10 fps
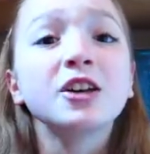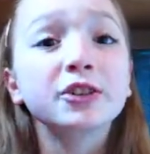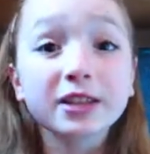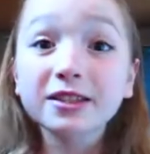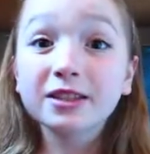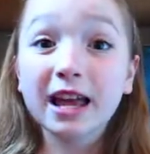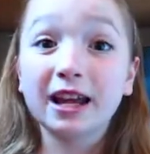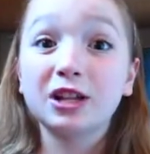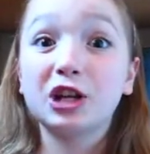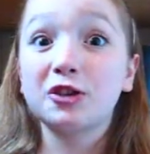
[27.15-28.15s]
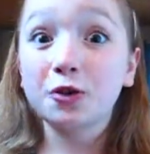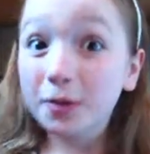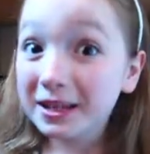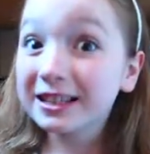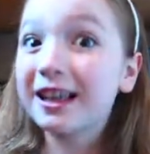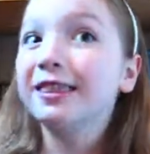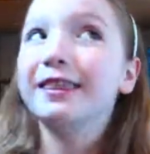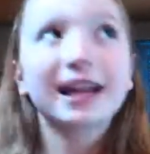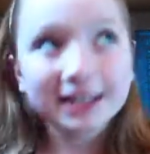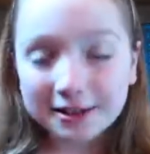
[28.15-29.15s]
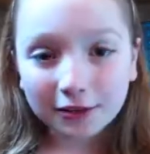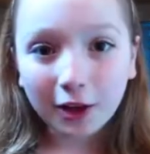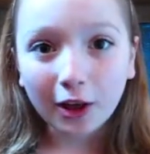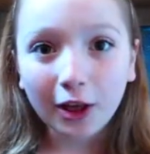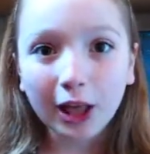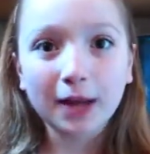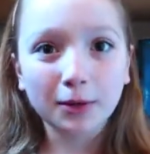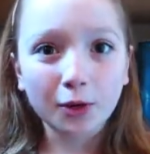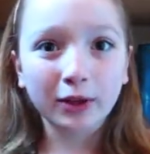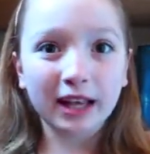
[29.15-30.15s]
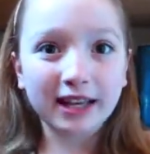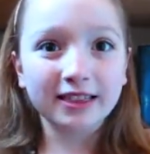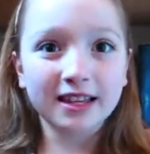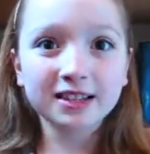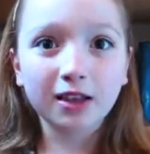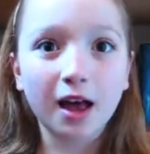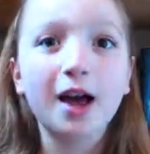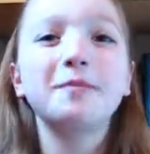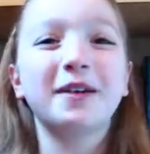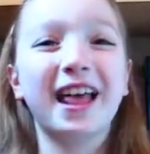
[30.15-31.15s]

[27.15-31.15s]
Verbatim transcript: So this is like a ginormous collective haul. I'm going like this a lot, but